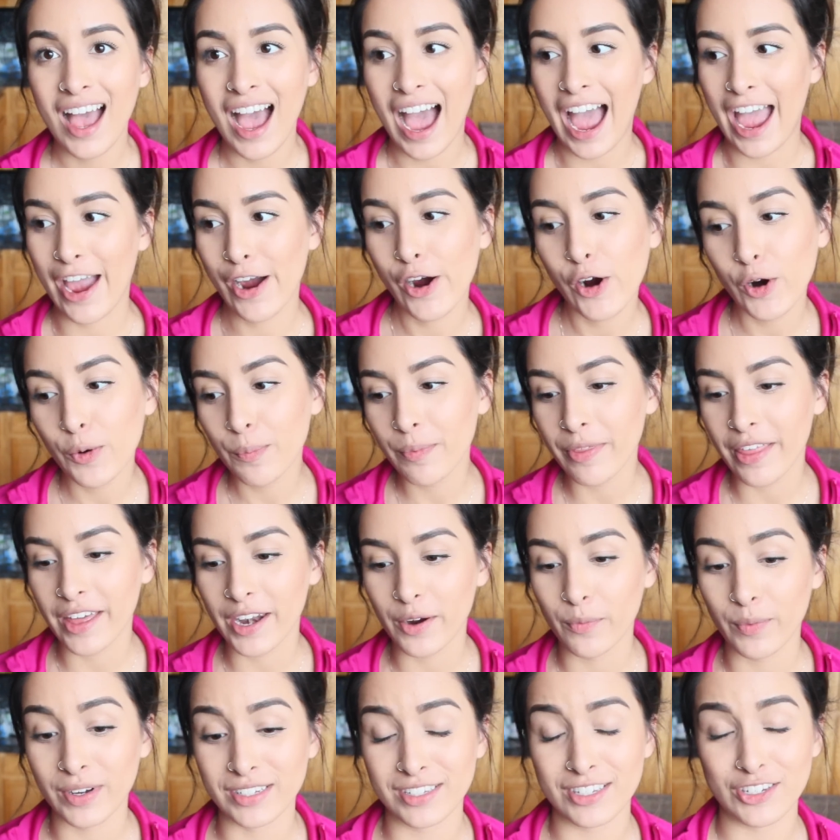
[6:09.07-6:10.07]
I hope that
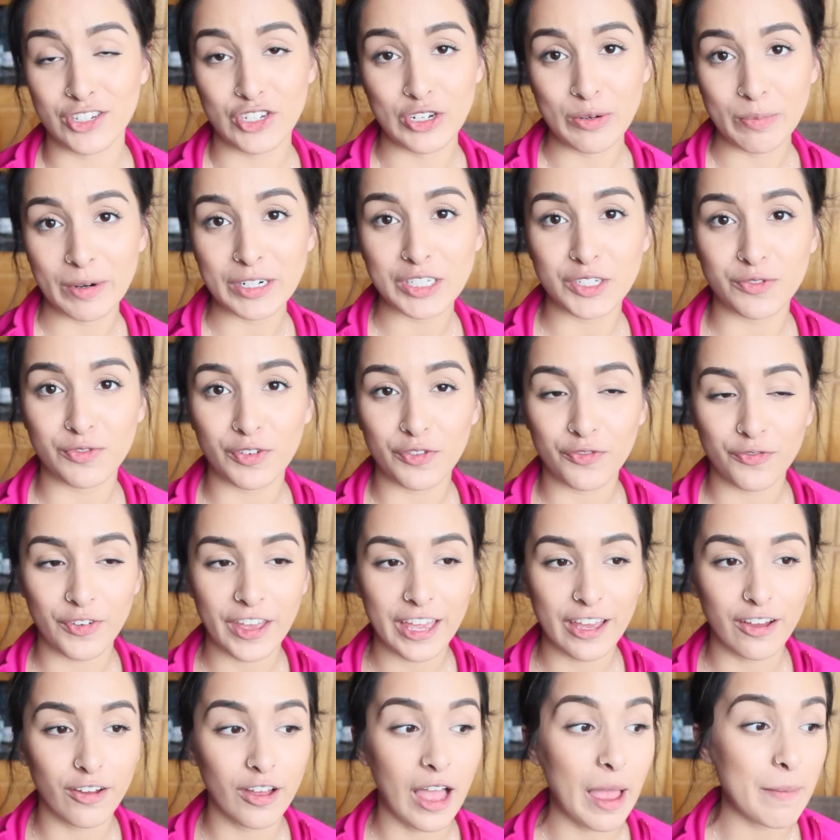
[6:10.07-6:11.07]
it wasn't too much of a
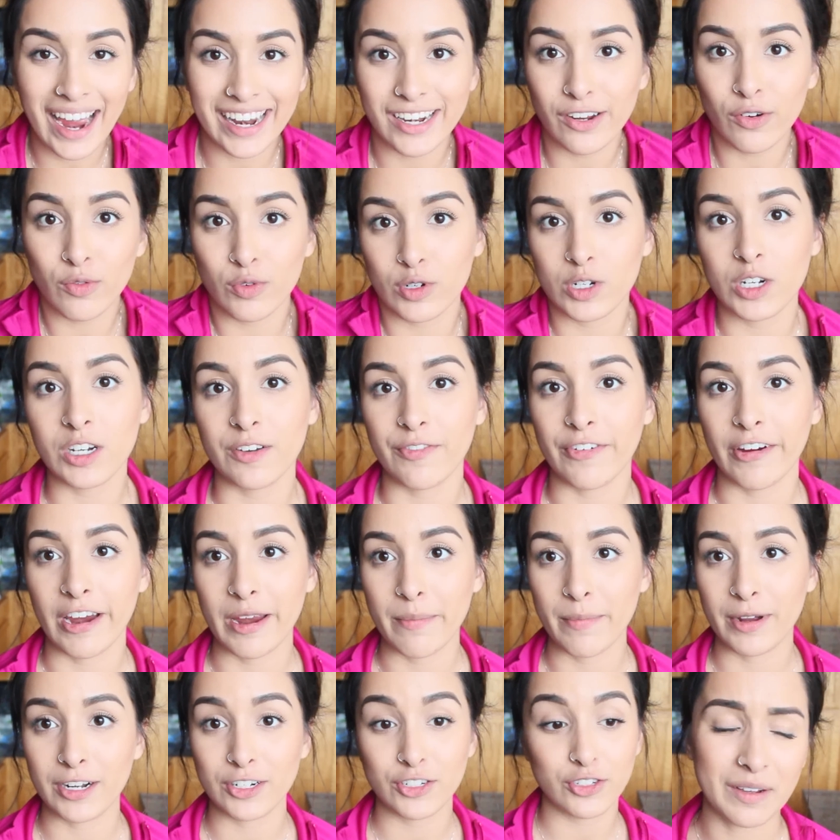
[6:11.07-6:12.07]
fail. I don't cook
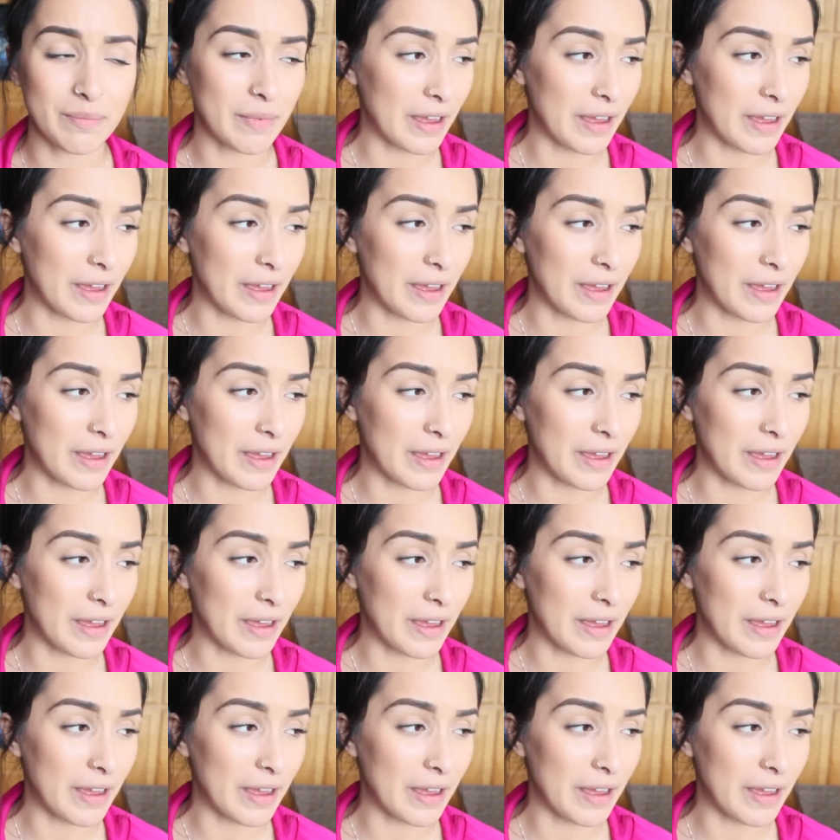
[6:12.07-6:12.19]
very much.